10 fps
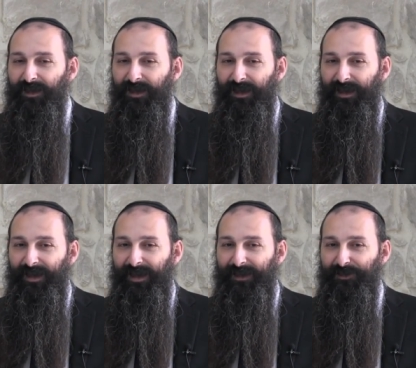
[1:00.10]

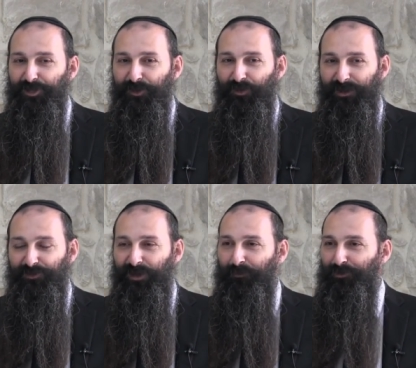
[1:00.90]
and she went
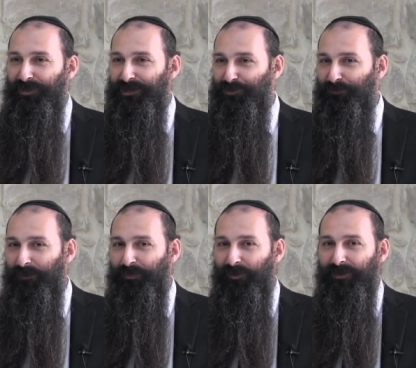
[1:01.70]
a couple days to my
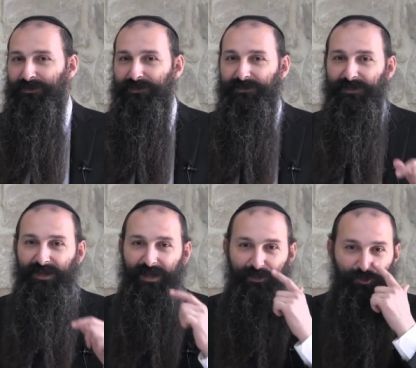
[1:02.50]
parents,
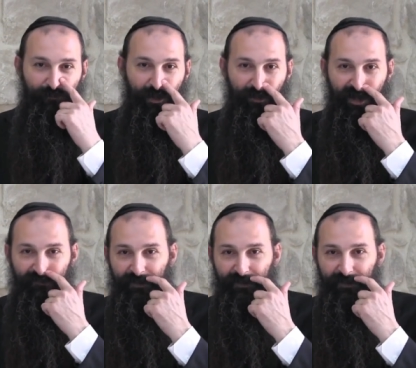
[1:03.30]
and I told my wife,